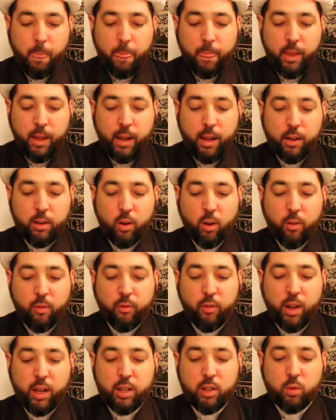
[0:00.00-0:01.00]
and her
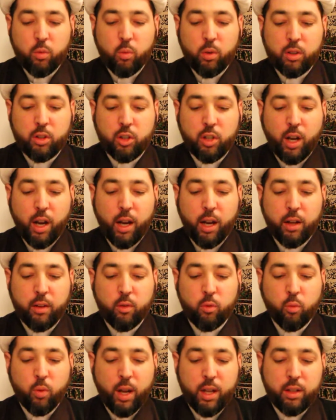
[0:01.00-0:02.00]
face would
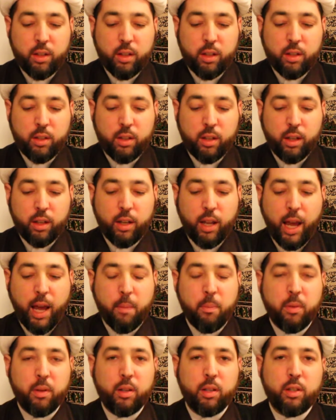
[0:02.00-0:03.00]
shine redness and
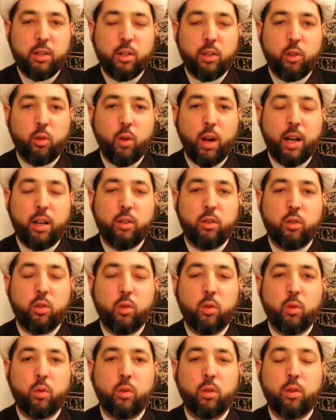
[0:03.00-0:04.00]
happiness and
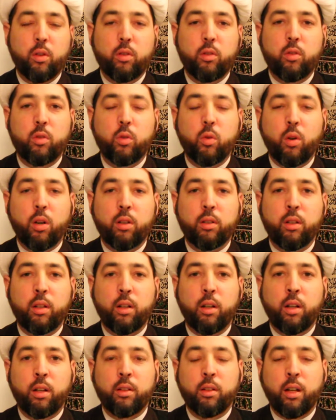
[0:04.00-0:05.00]
gratitude to
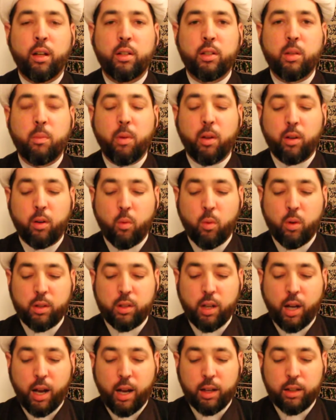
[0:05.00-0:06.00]
Allah subhanahu wa
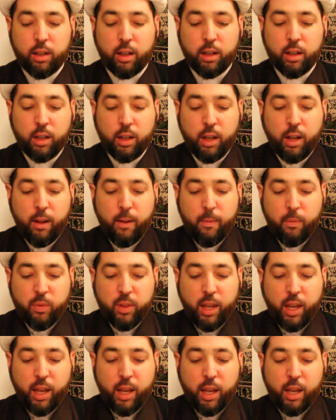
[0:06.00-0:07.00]
ta'ala.
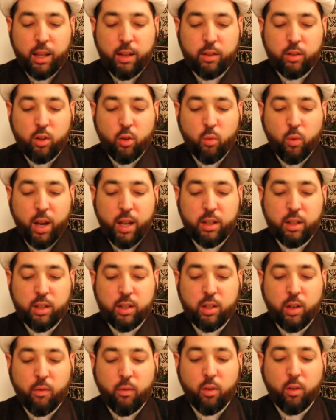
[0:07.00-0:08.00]
And the
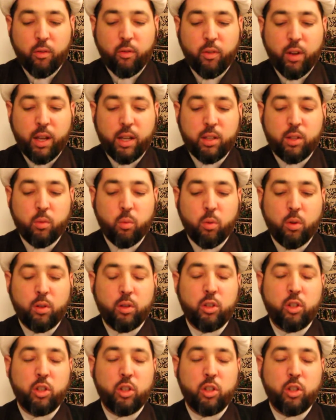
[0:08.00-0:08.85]
redness of her face would